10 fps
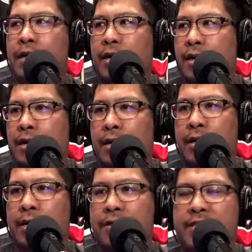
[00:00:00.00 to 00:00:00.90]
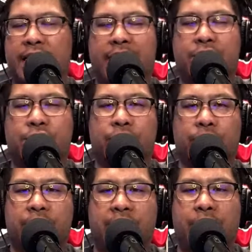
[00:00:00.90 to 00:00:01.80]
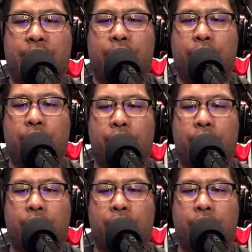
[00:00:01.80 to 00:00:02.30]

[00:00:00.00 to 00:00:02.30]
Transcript: decided to retire